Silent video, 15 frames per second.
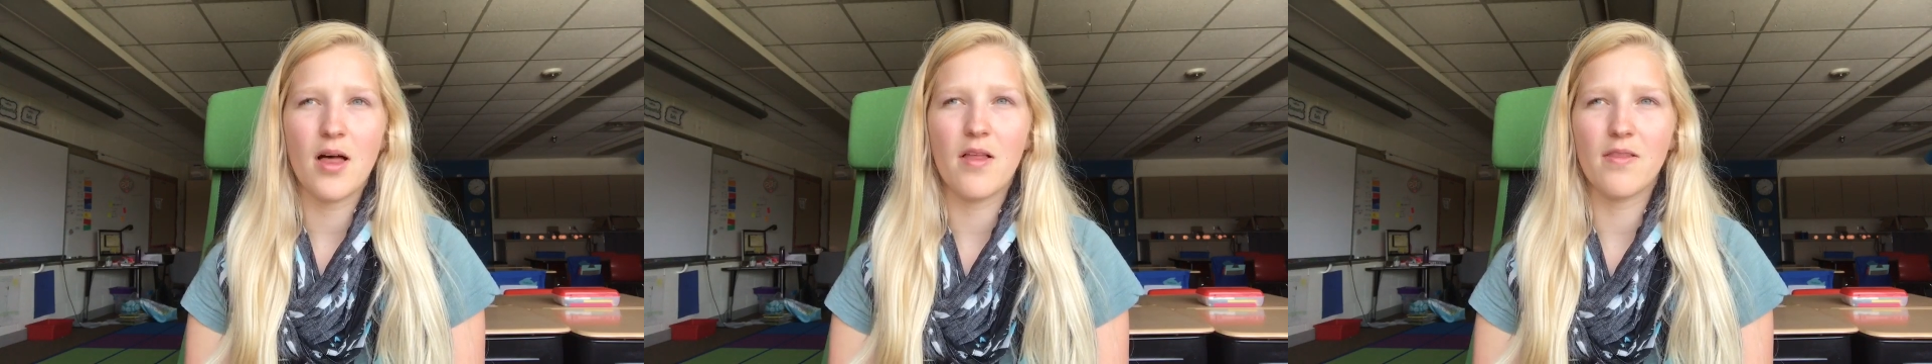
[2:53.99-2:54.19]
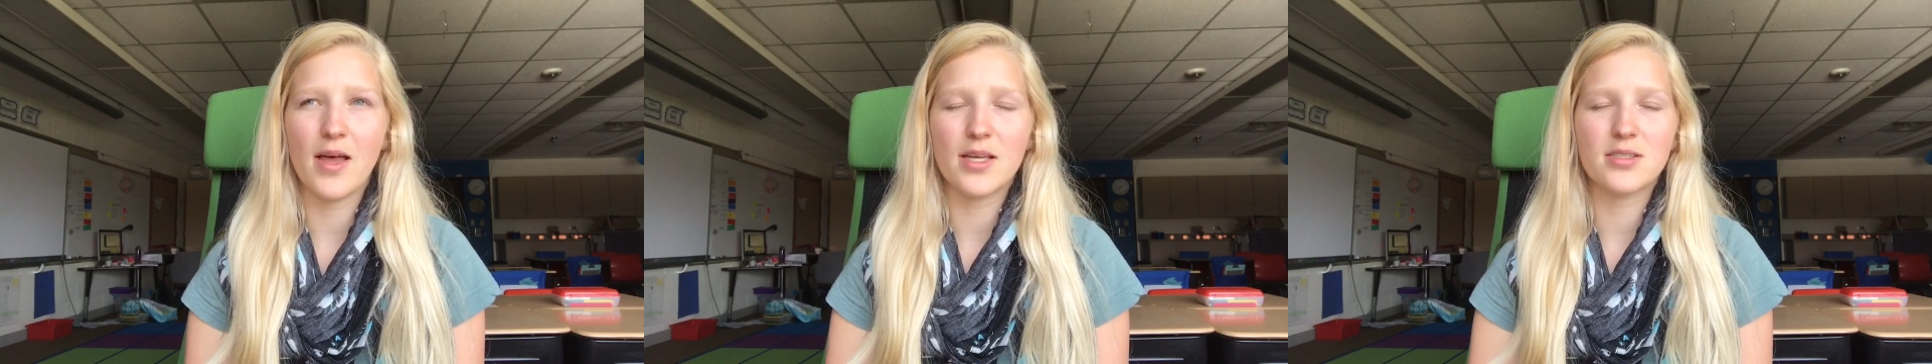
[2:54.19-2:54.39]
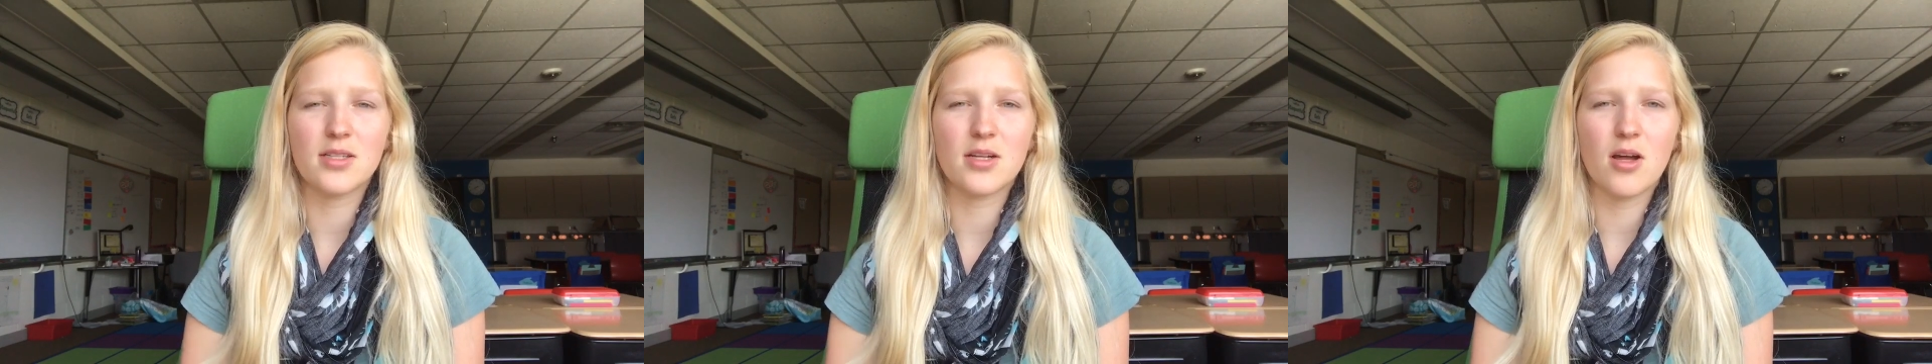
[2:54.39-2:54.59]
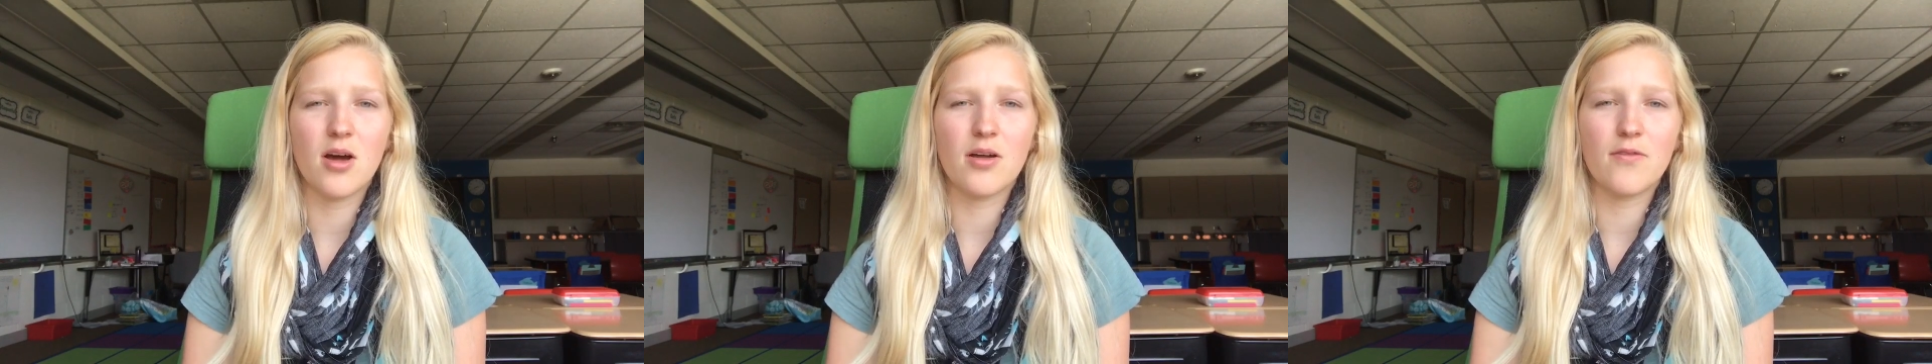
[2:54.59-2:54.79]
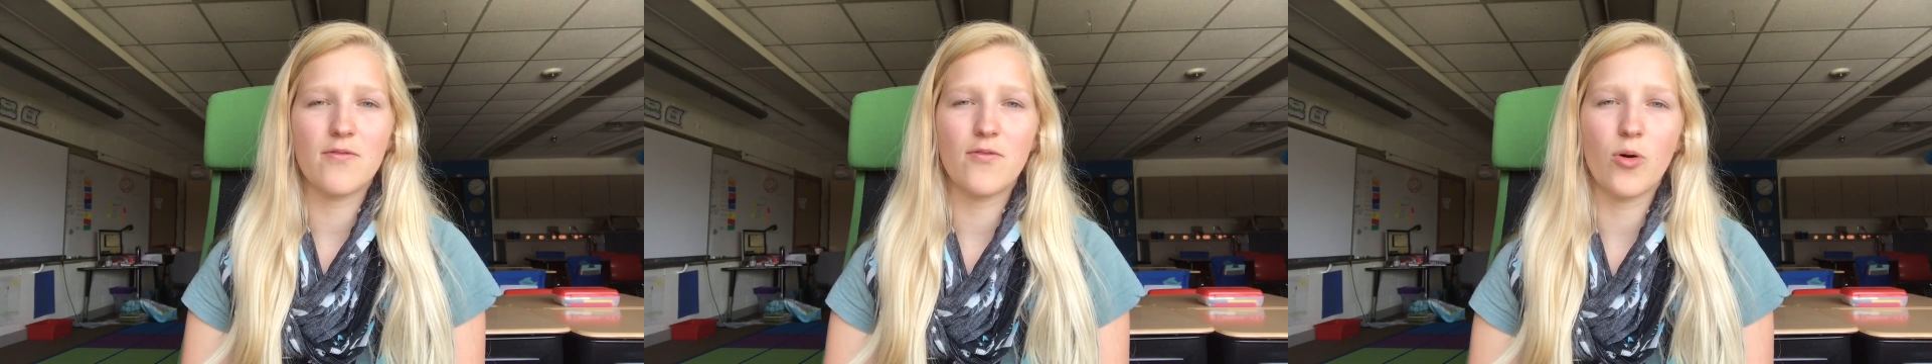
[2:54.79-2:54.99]
a lesson
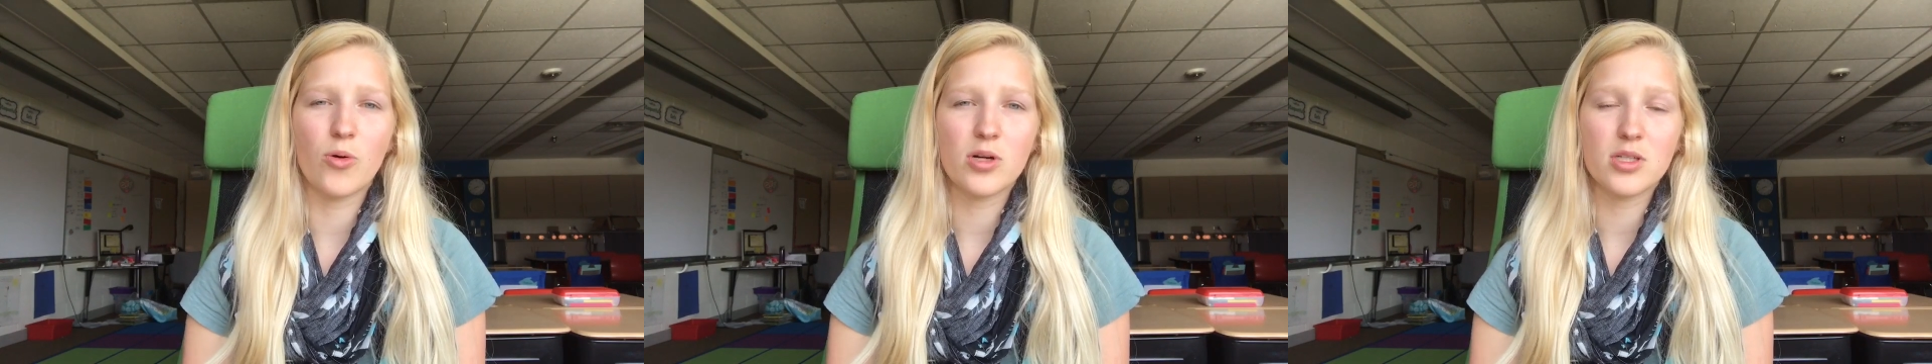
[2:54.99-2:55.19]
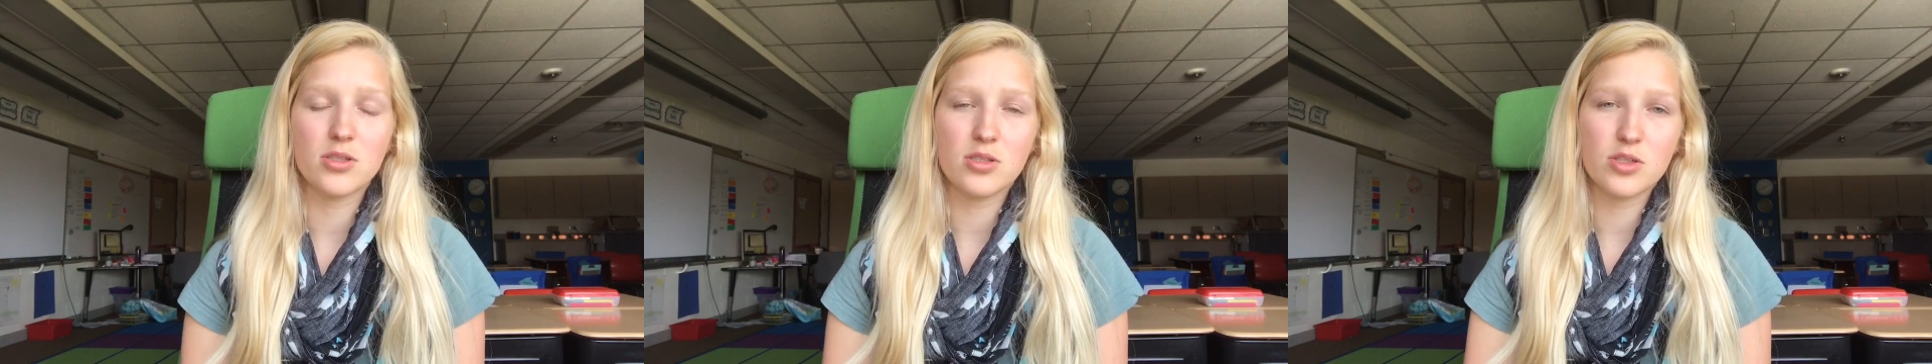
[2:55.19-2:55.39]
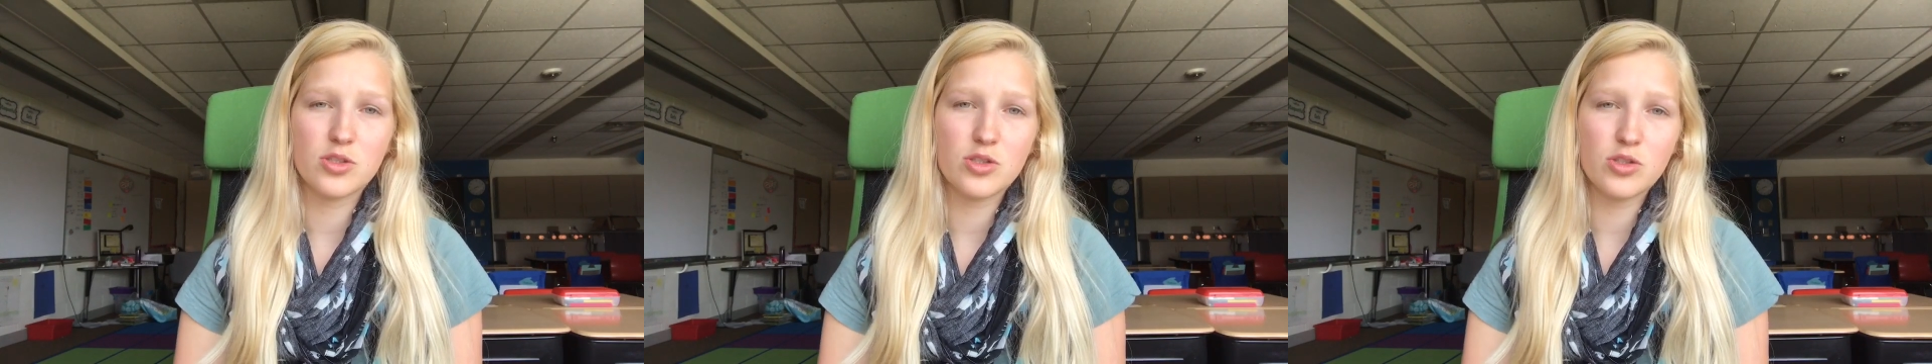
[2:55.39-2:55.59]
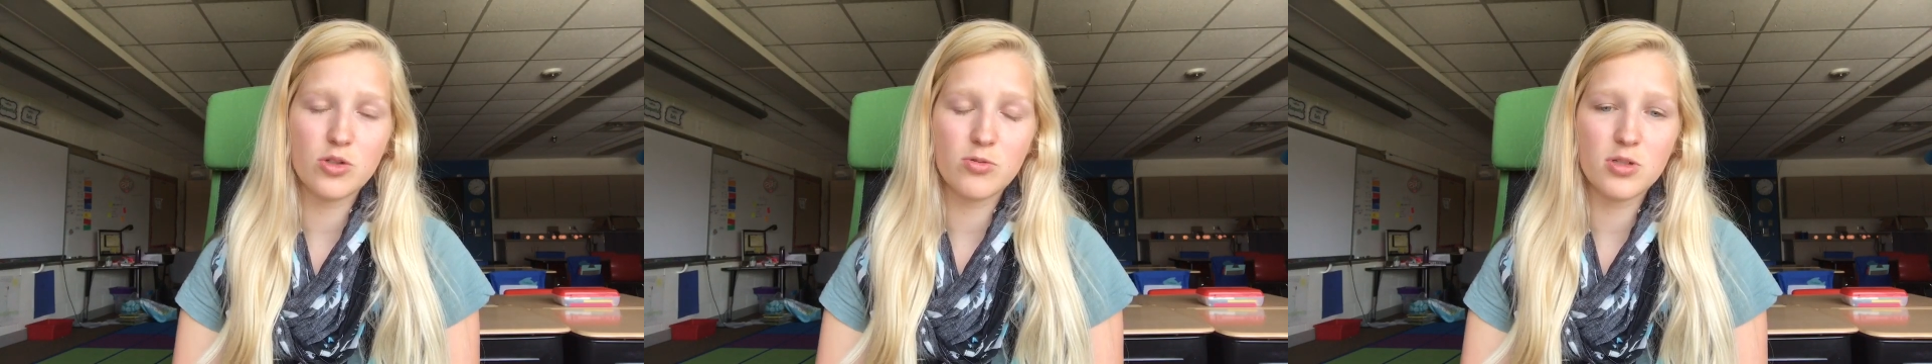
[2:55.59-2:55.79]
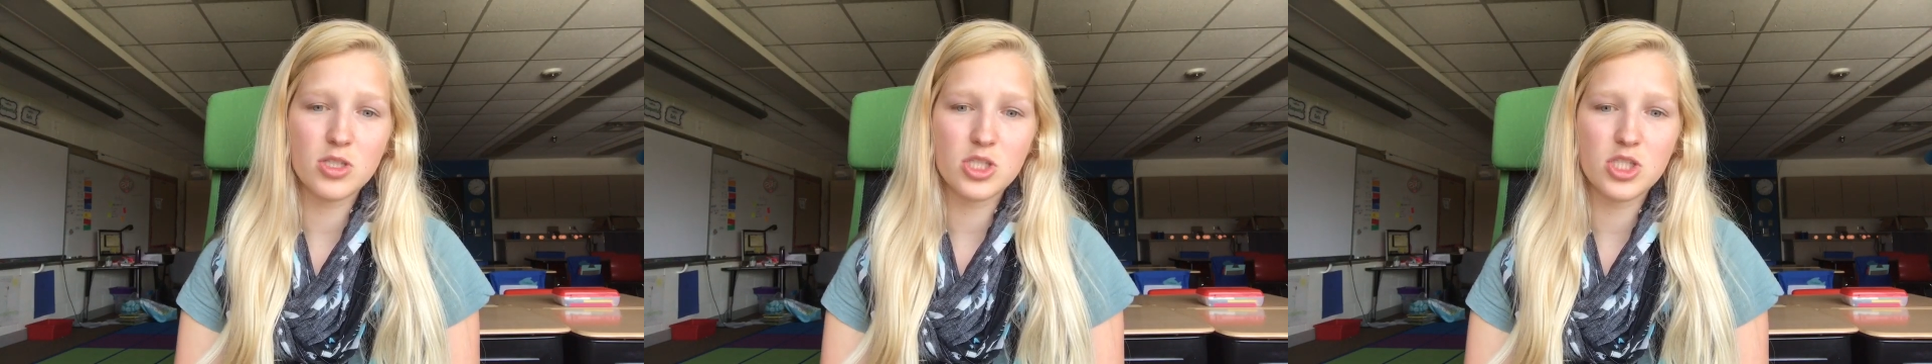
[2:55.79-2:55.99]
on forest
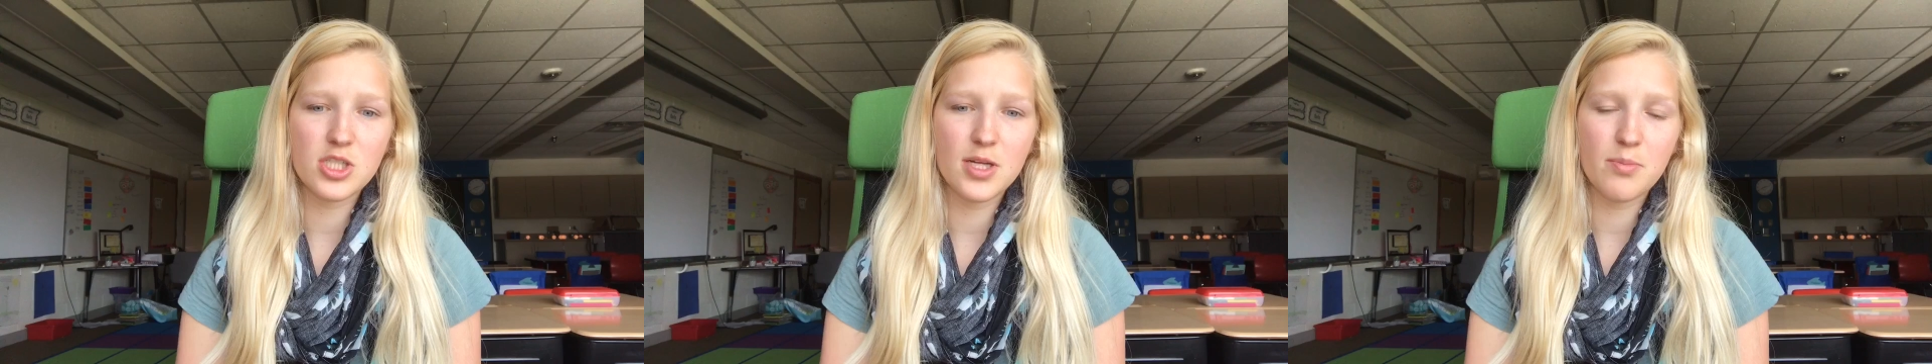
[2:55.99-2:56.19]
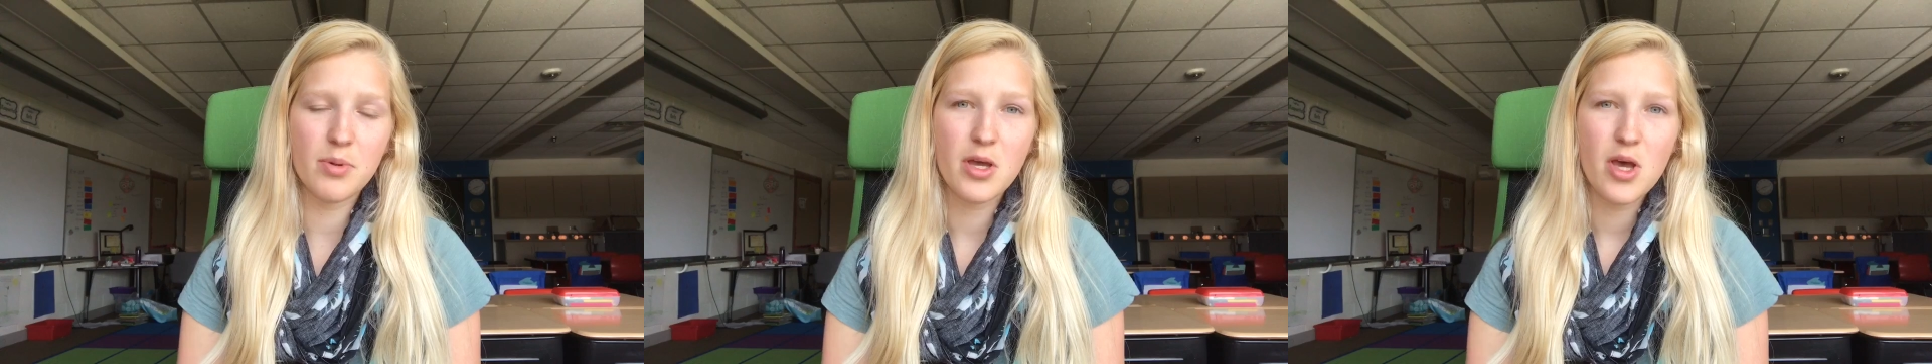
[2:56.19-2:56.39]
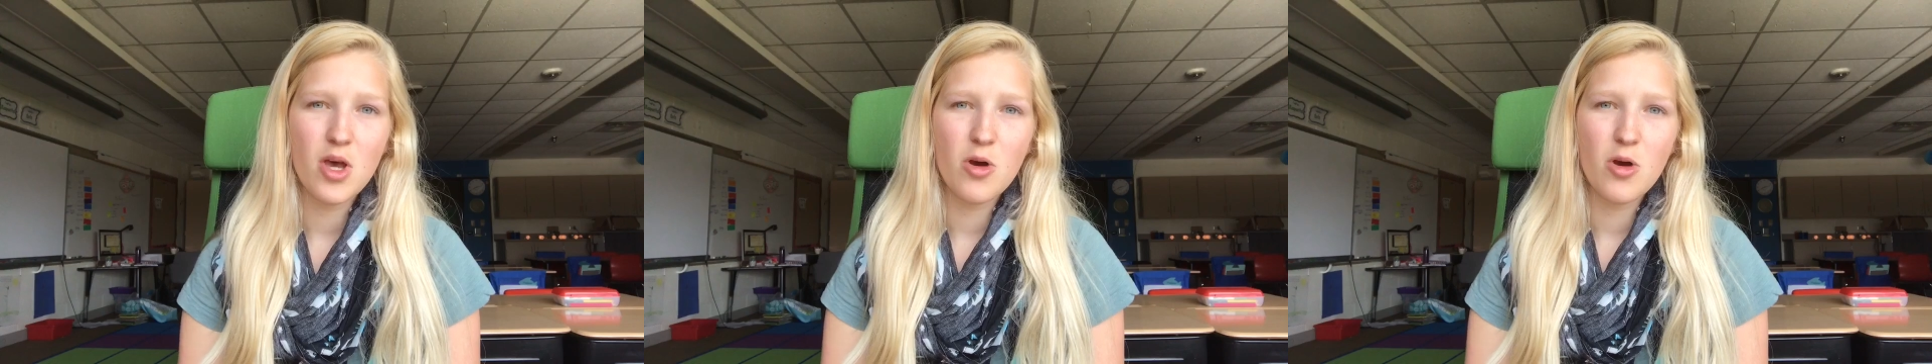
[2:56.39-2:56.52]
stewardship,